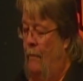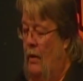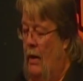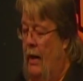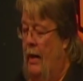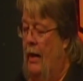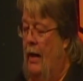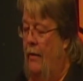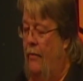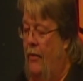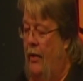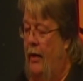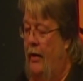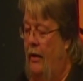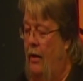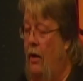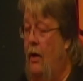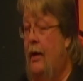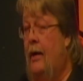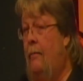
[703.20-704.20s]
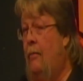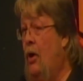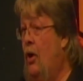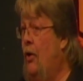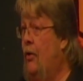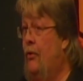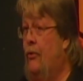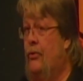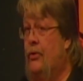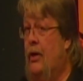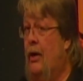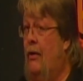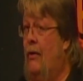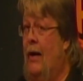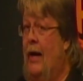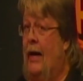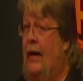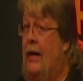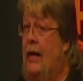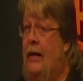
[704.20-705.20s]
And I thank God. I'm honored, y'all.
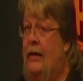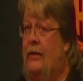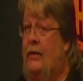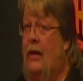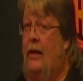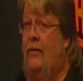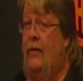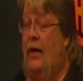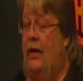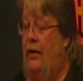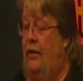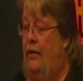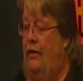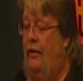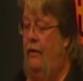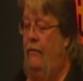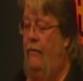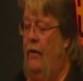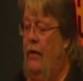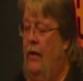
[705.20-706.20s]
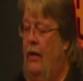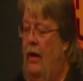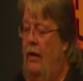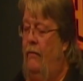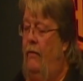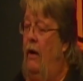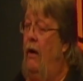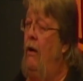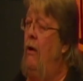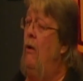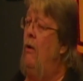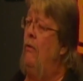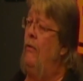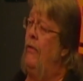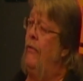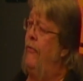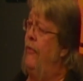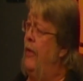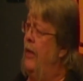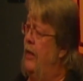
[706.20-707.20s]
I can't say that enough. Of all
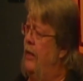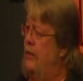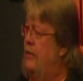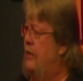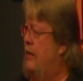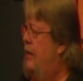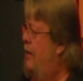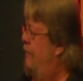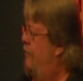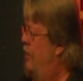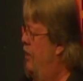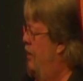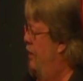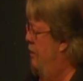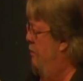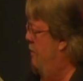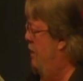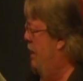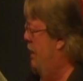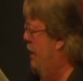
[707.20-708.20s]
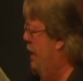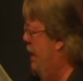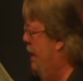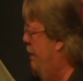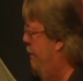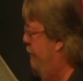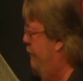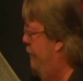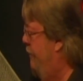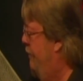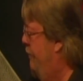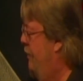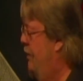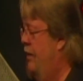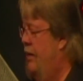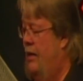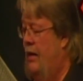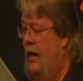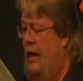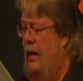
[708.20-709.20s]
the things that I've done in my life
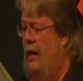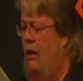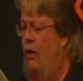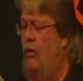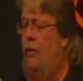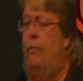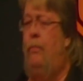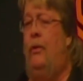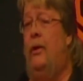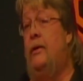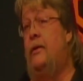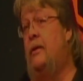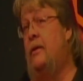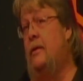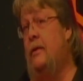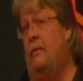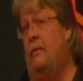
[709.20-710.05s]
and all the places